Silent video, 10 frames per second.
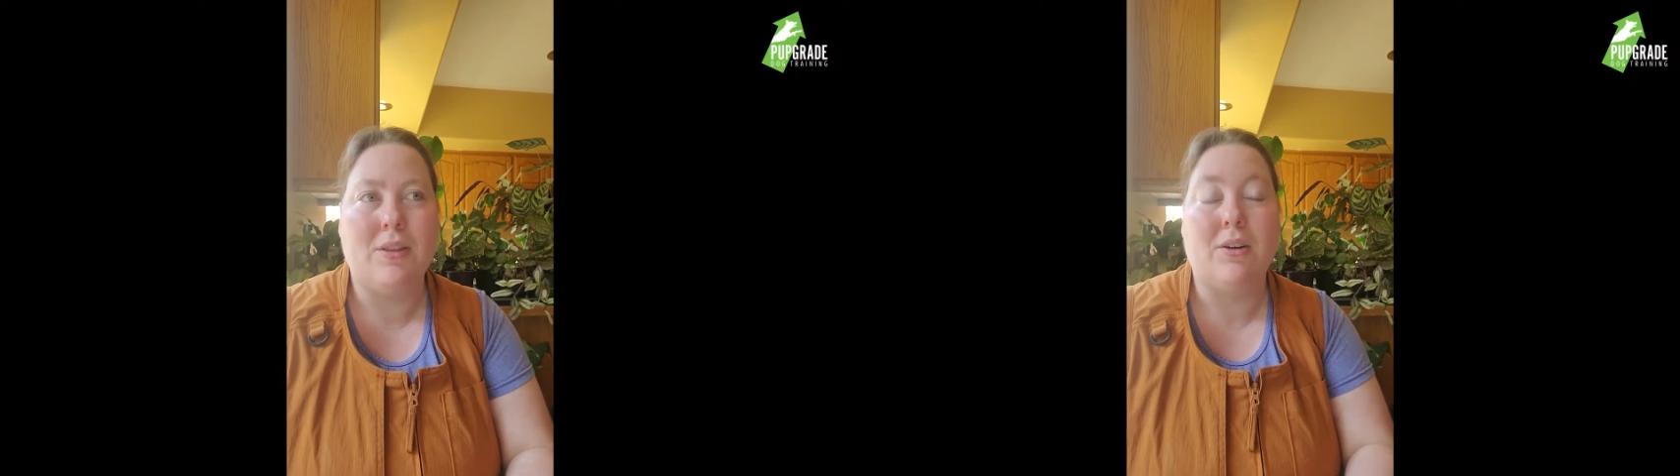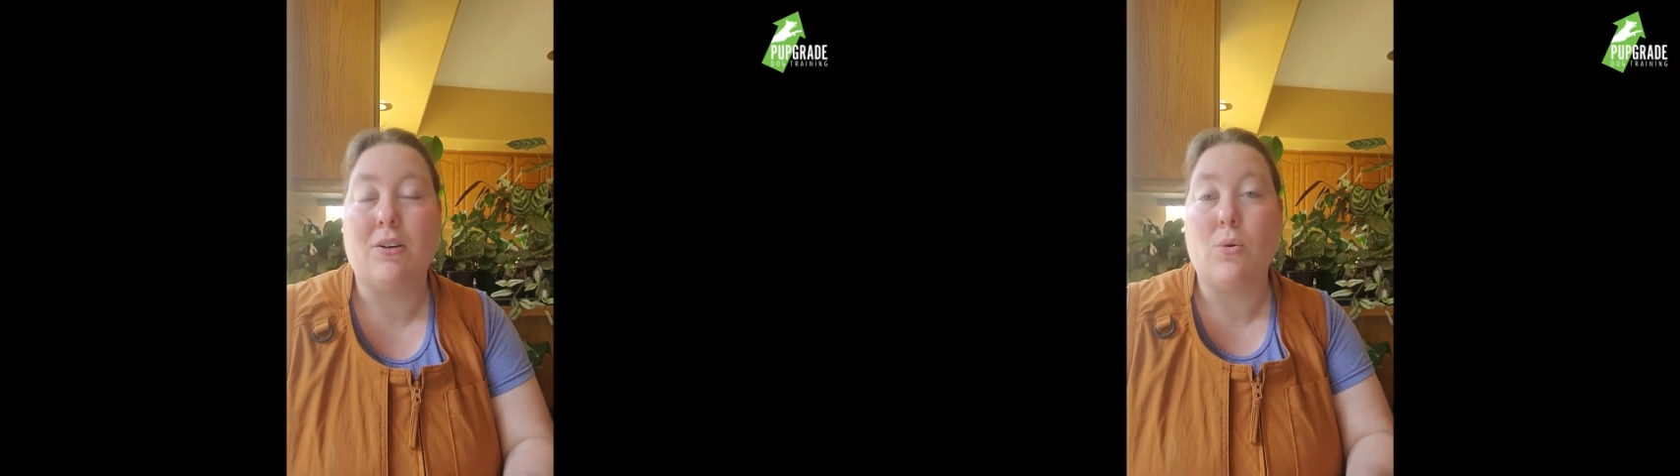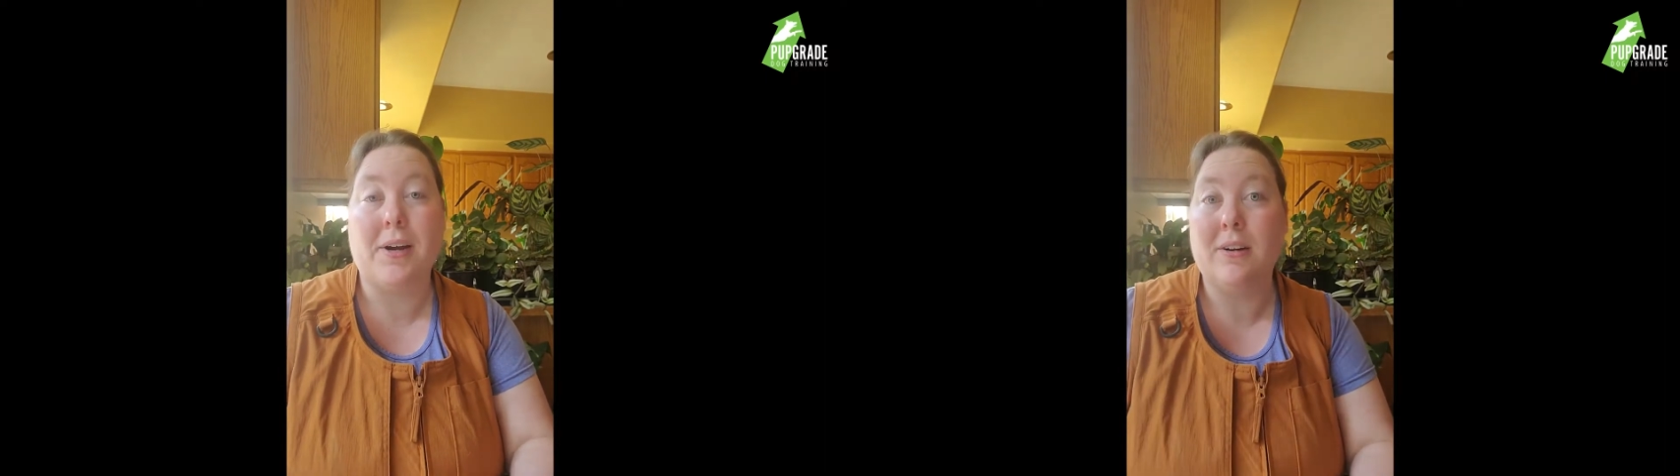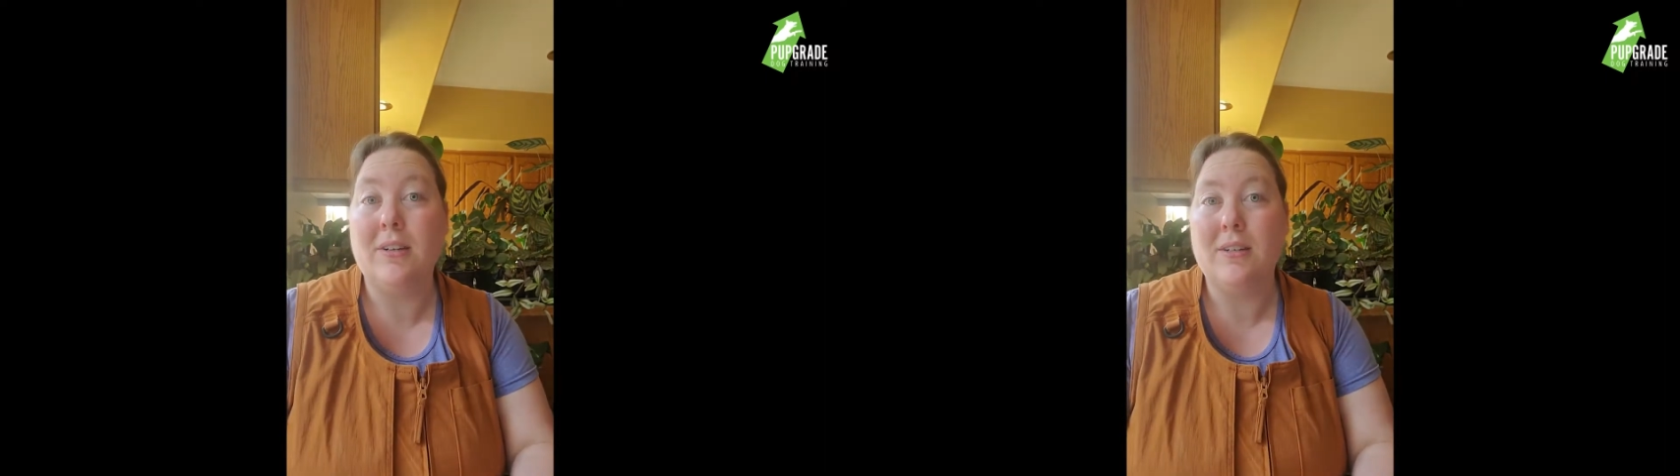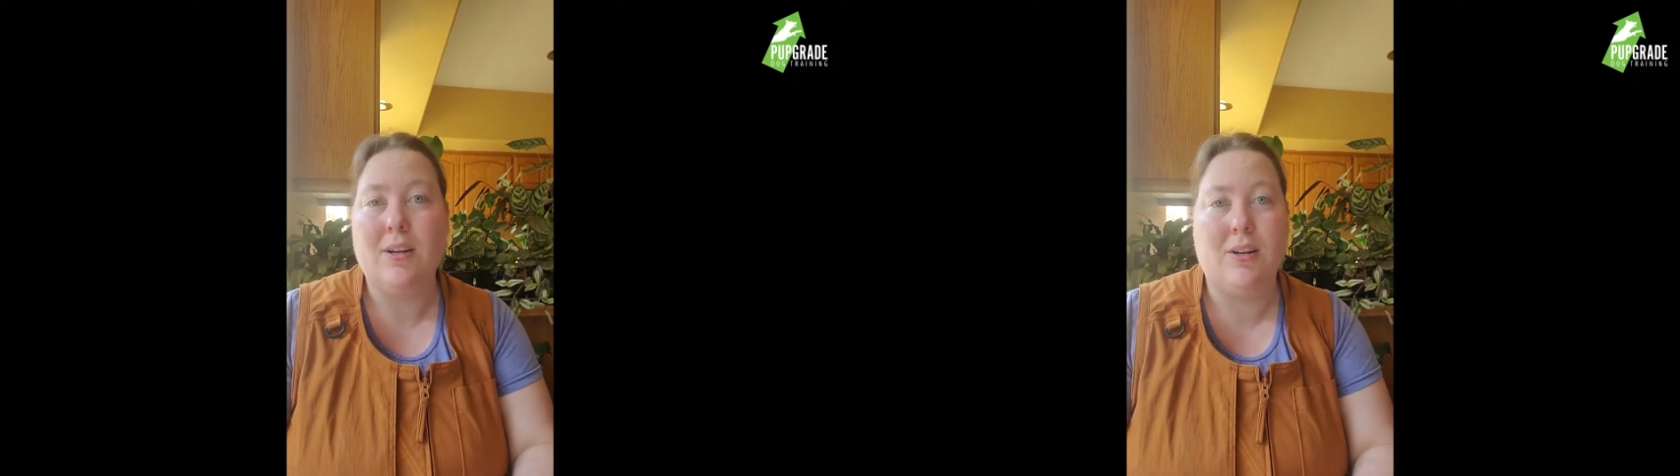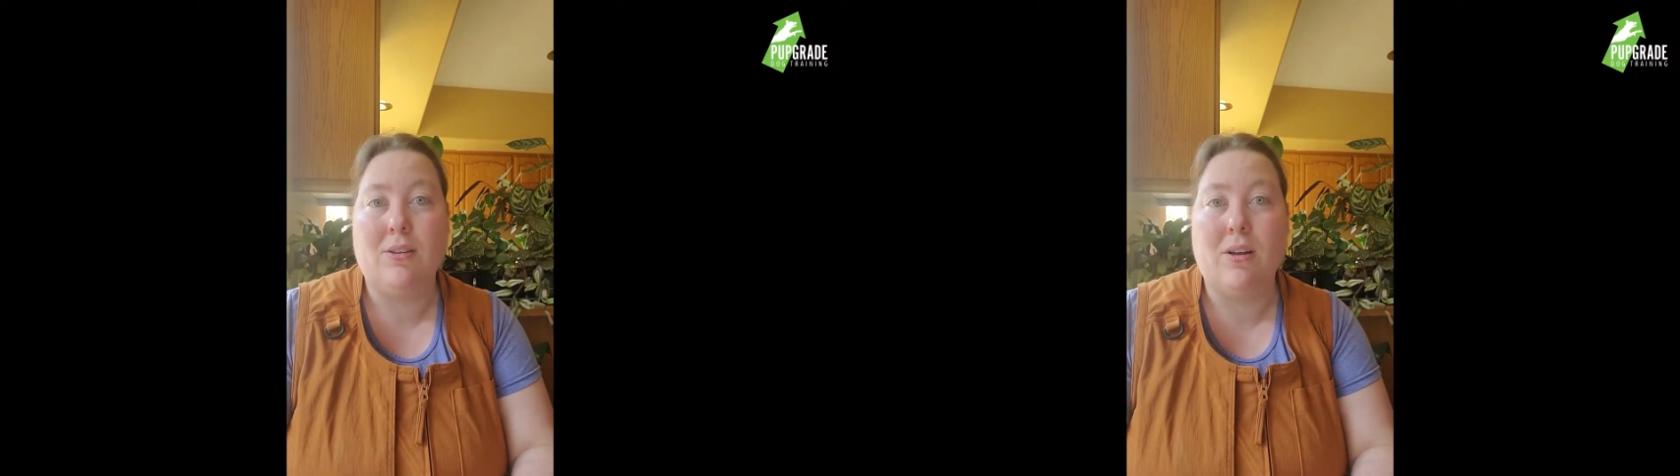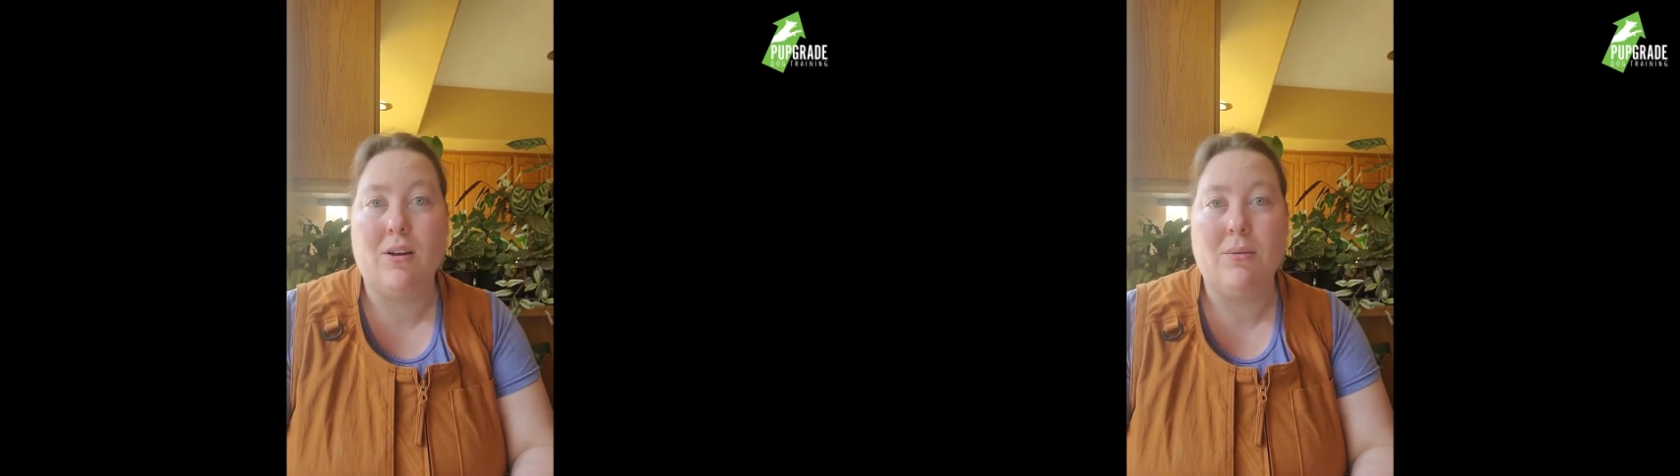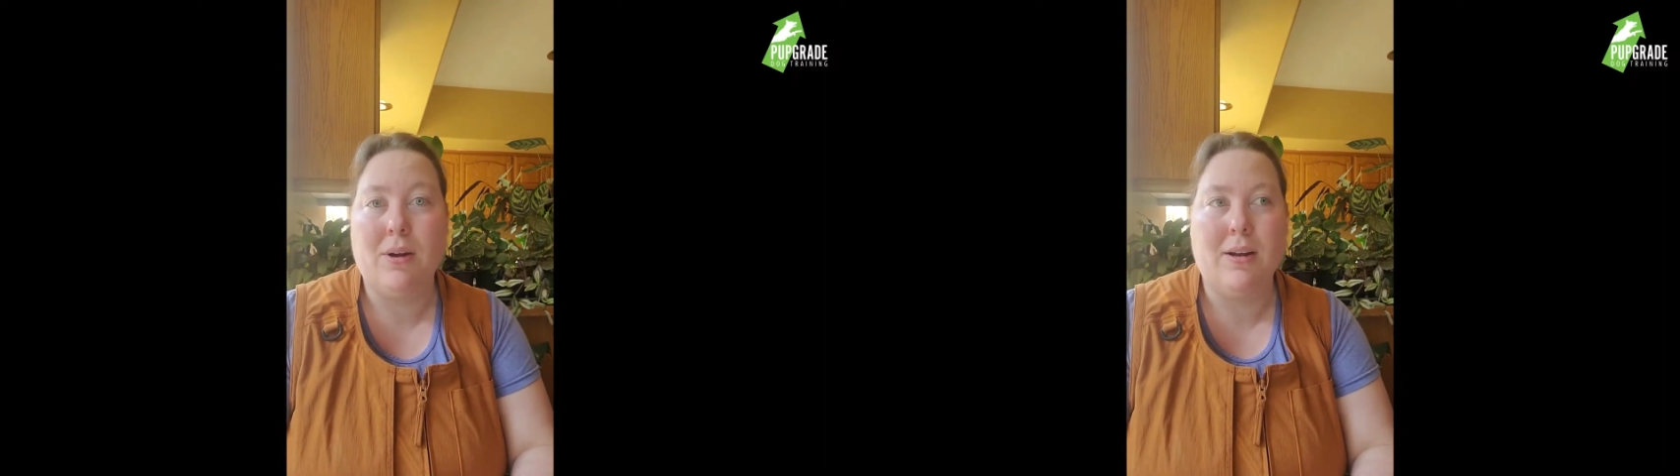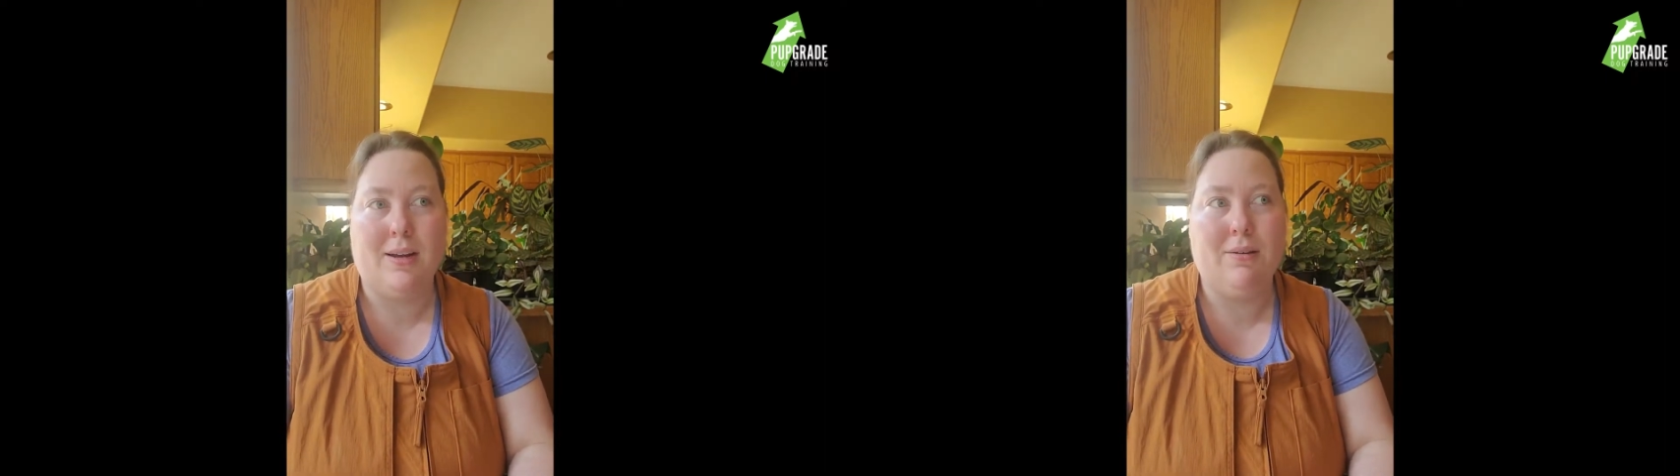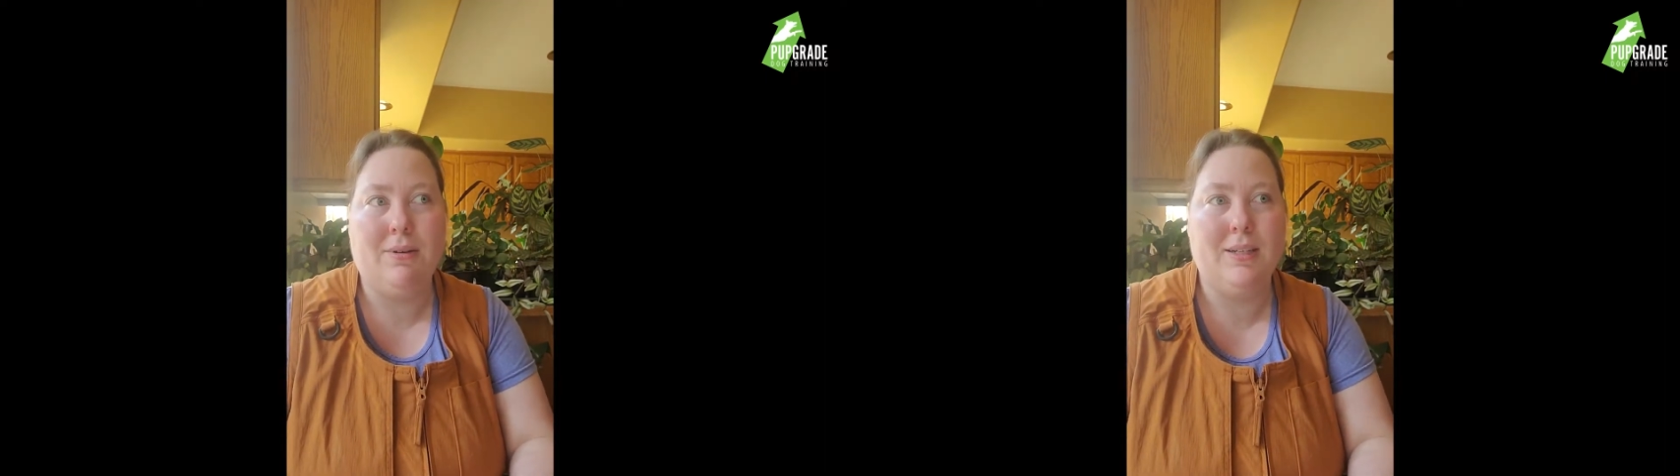that are quicker in the long run
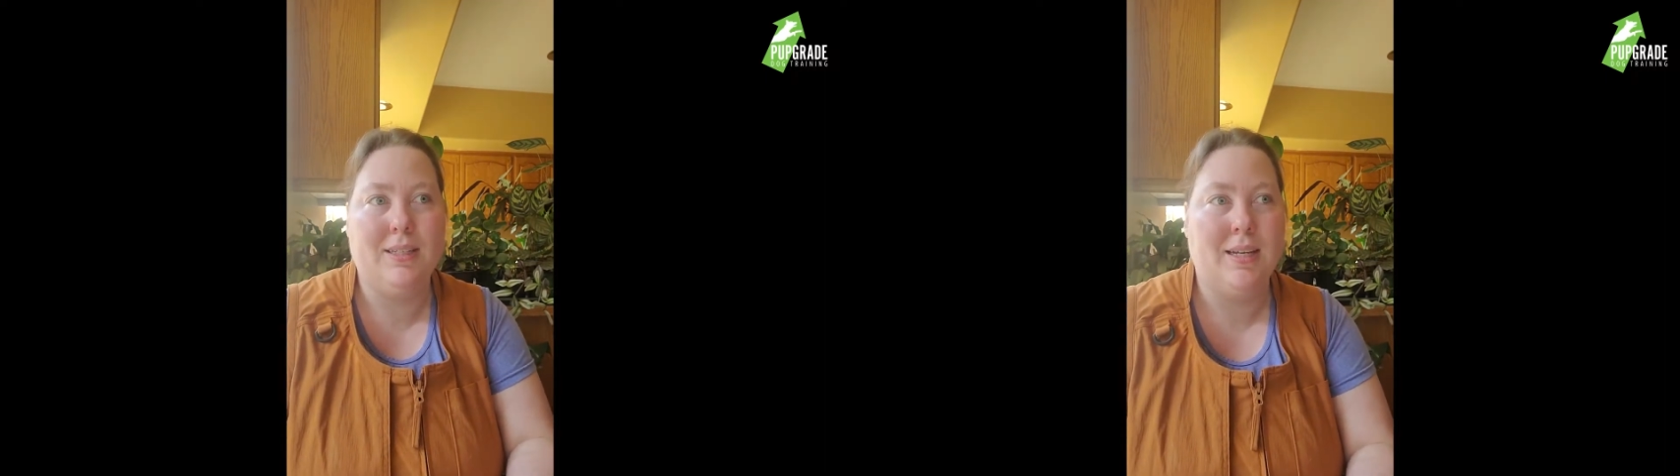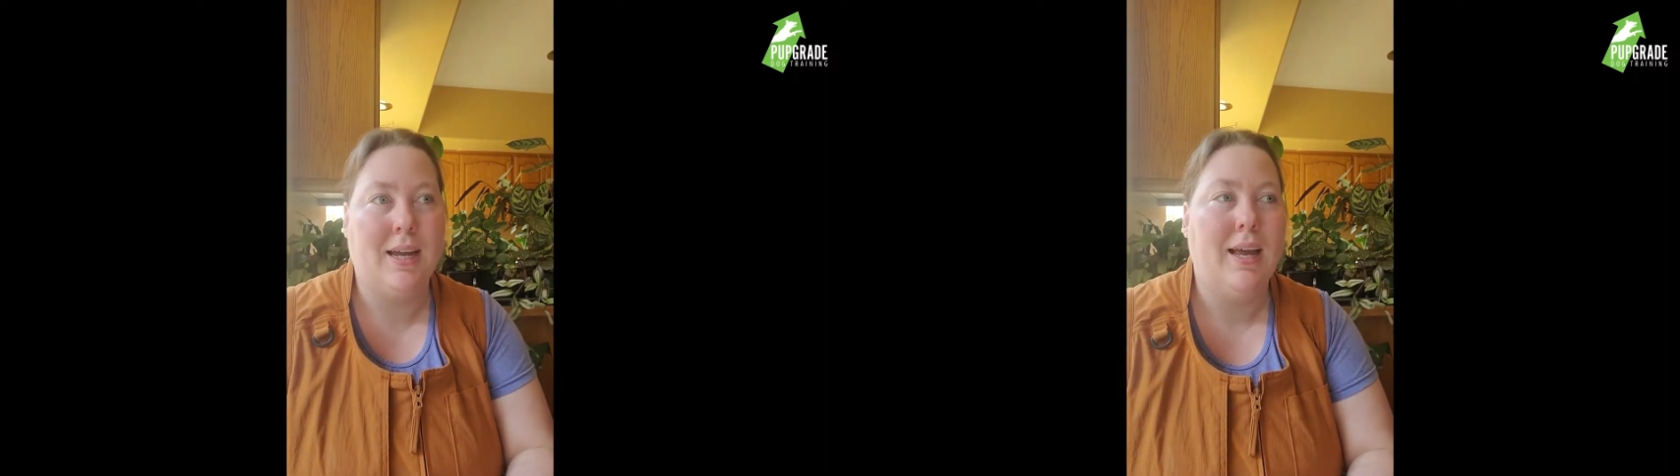anyways.